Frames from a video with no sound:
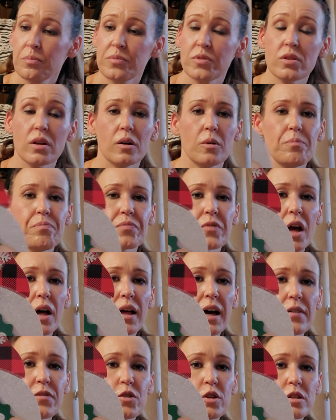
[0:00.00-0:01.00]
so I'll
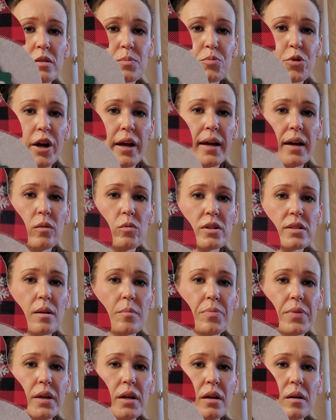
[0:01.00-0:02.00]
have to spray it with
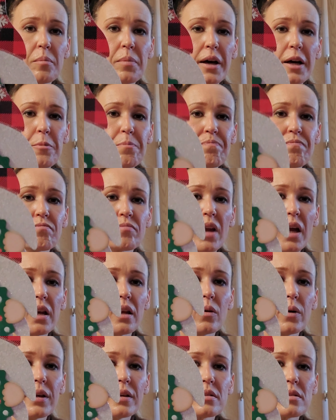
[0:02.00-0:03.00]
something, but
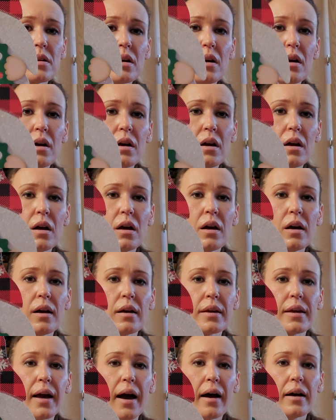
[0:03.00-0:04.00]
anyways,
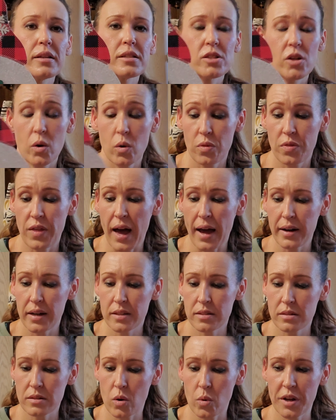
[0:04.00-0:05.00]
yeah, so that is
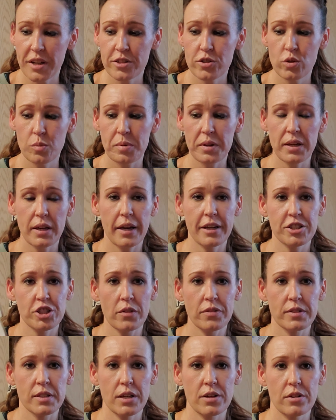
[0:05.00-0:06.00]
going to be a shelf
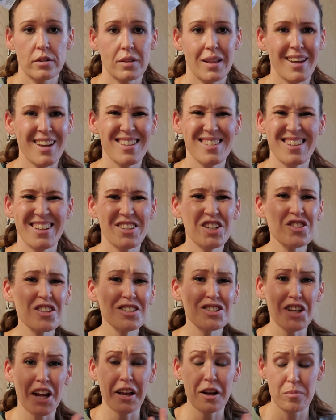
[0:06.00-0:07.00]
sitter. Like I said, just a
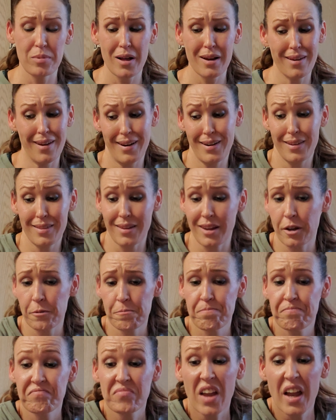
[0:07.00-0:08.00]
Jenga block, anything,
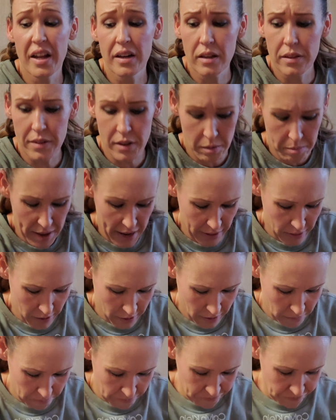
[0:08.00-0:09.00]
anything back
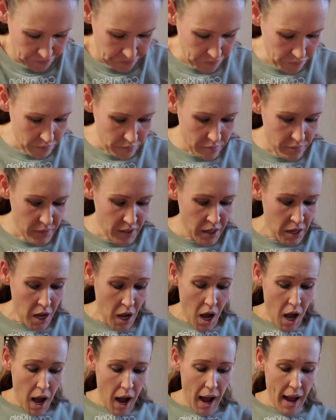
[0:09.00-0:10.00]
there.
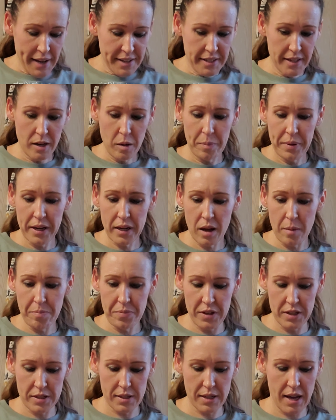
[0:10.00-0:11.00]
I did pick up
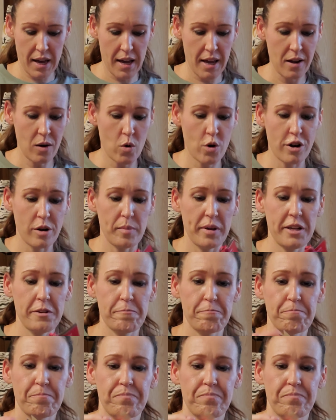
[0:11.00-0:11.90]
this guy ornament.